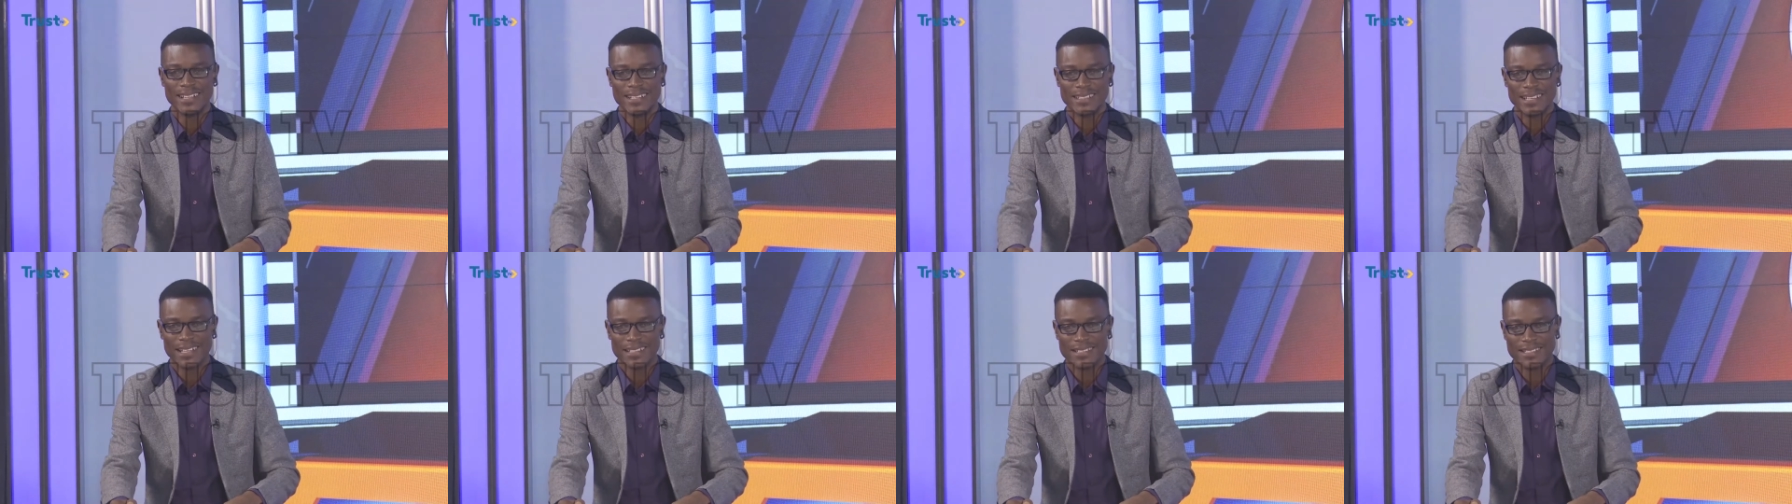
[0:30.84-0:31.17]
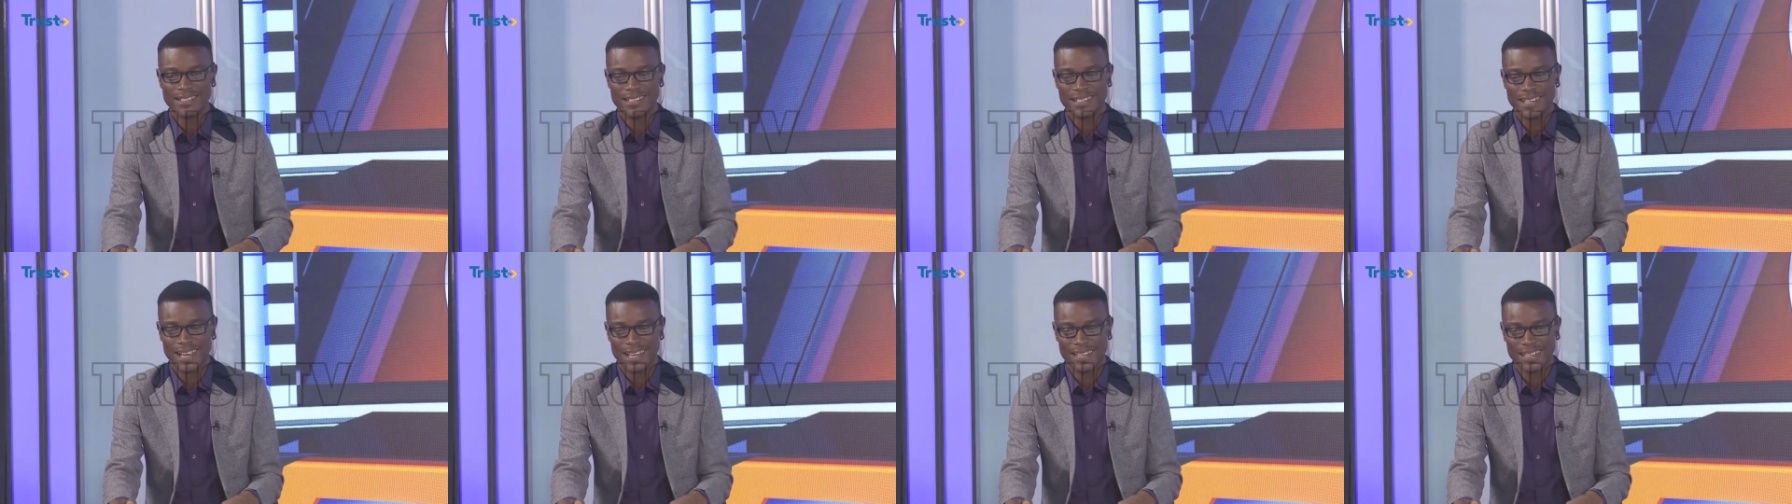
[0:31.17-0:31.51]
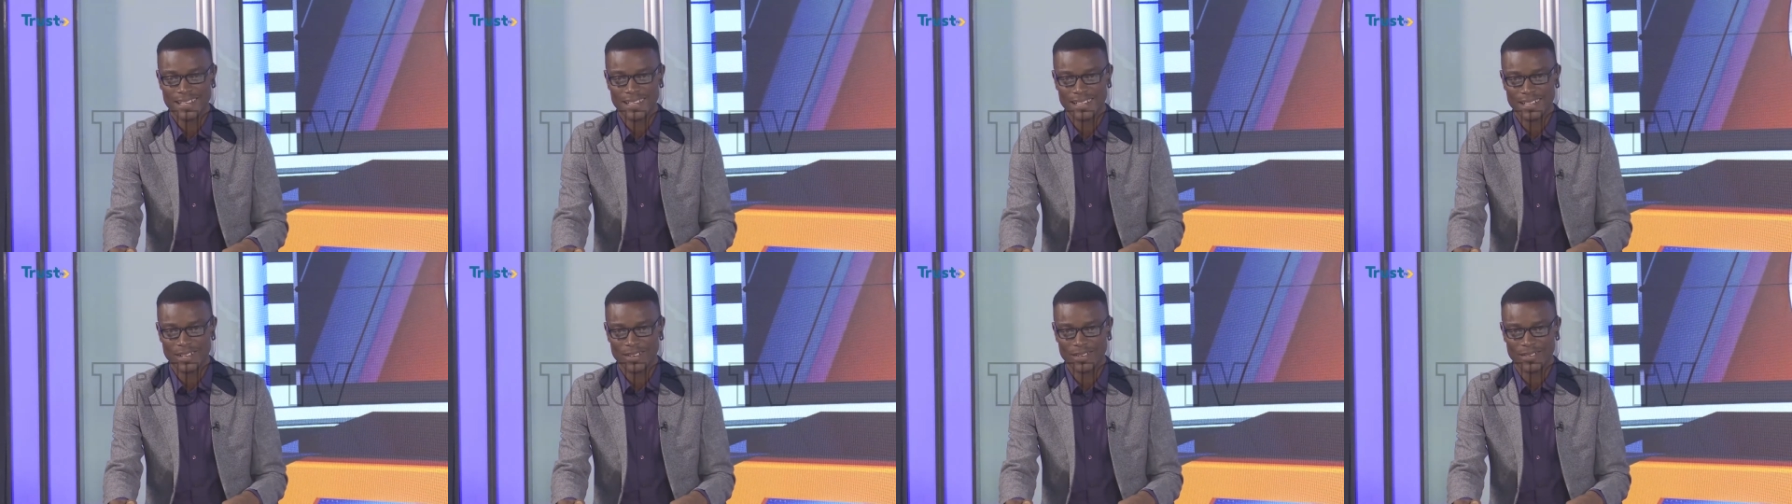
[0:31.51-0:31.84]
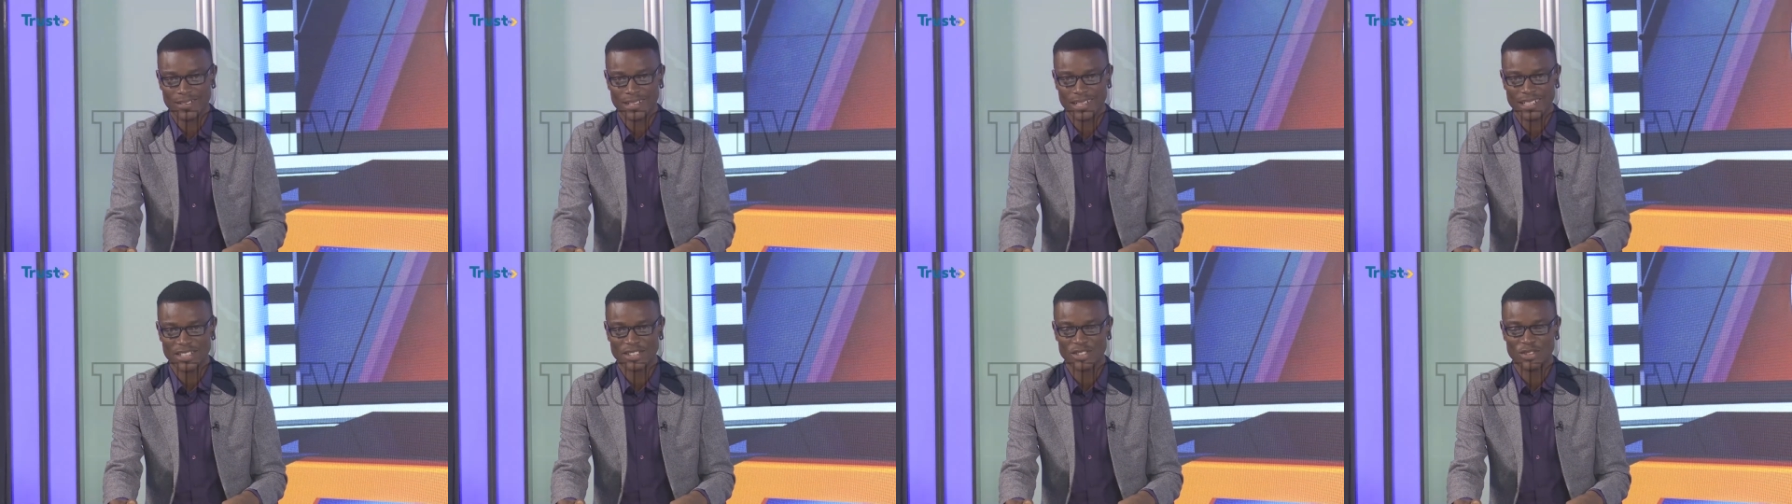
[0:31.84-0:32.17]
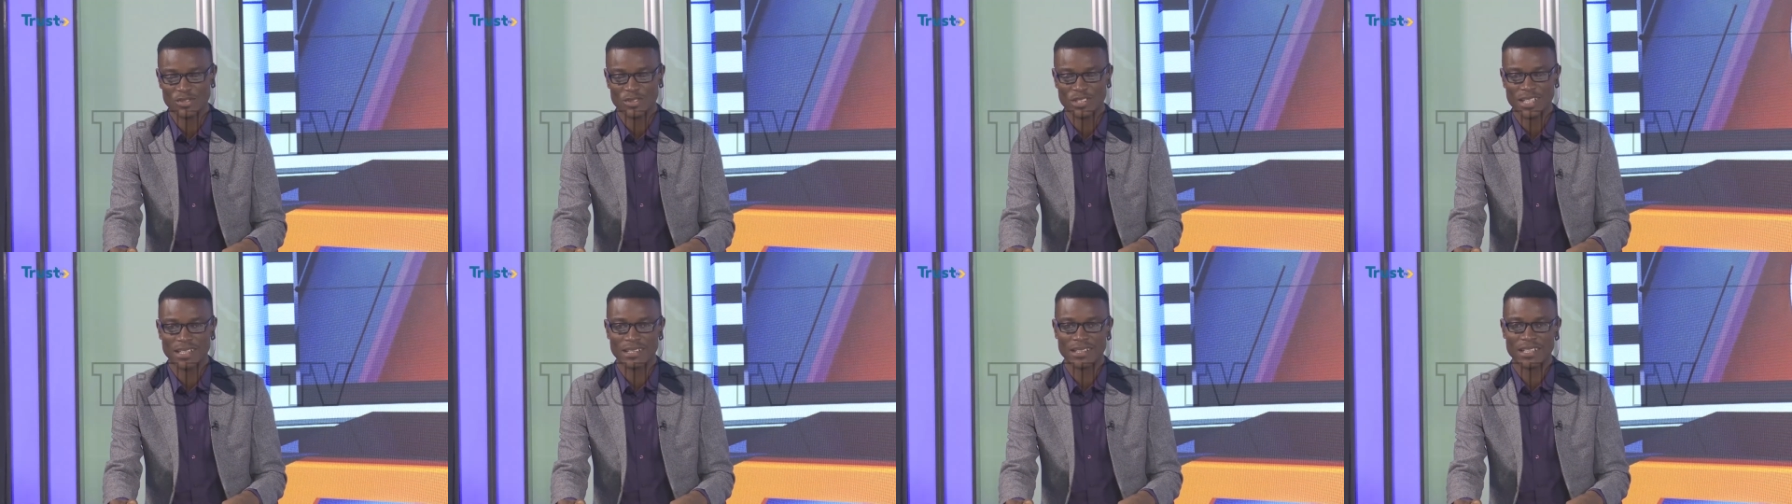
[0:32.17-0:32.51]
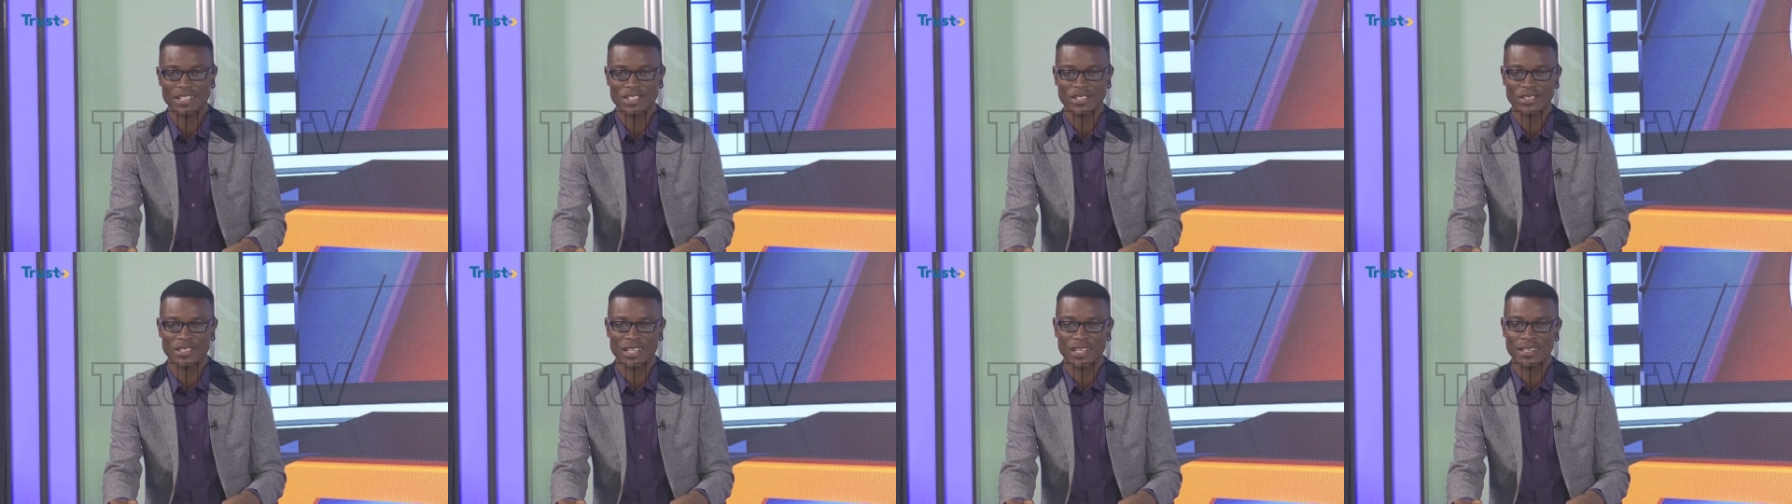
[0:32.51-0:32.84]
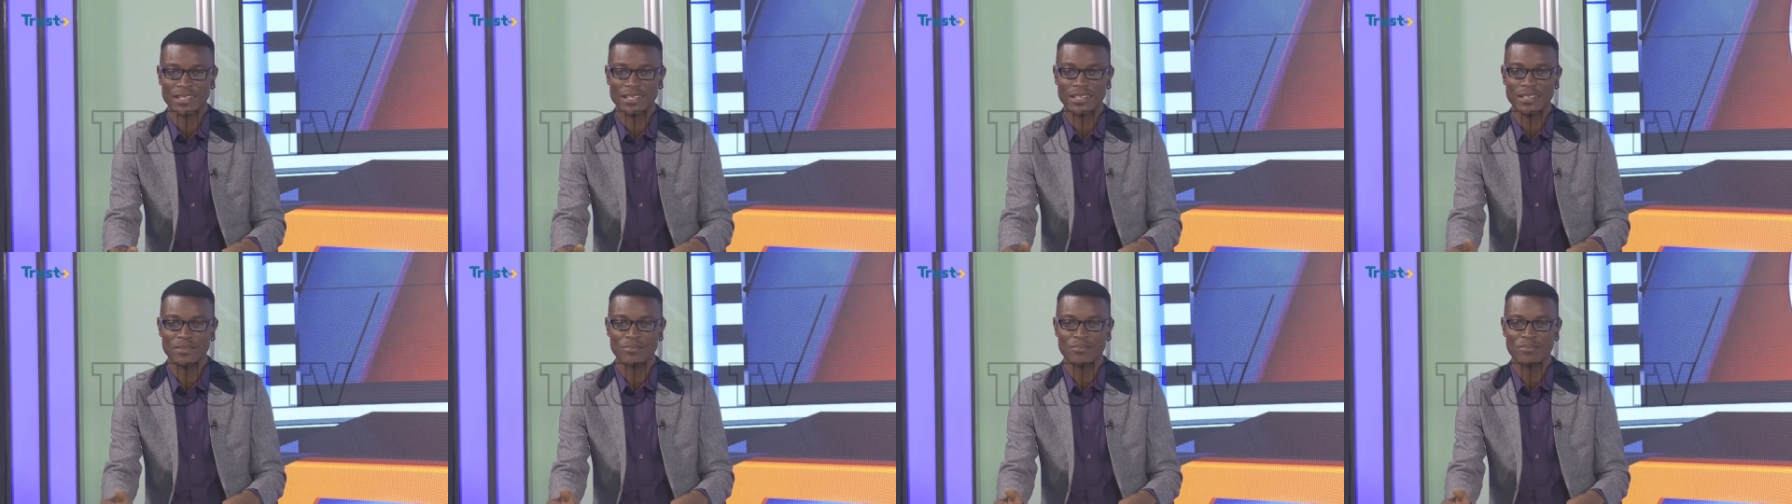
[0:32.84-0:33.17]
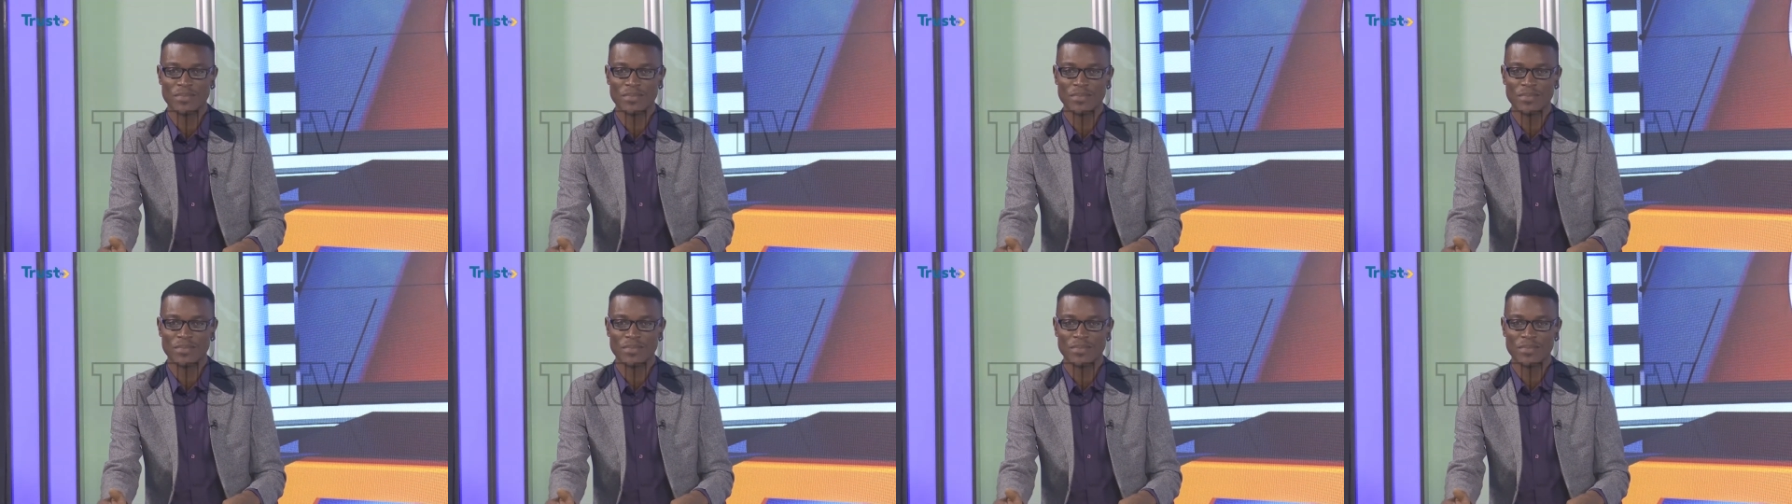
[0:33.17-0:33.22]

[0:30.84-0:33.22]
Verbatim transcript: that is the N N L, Nigerian National League.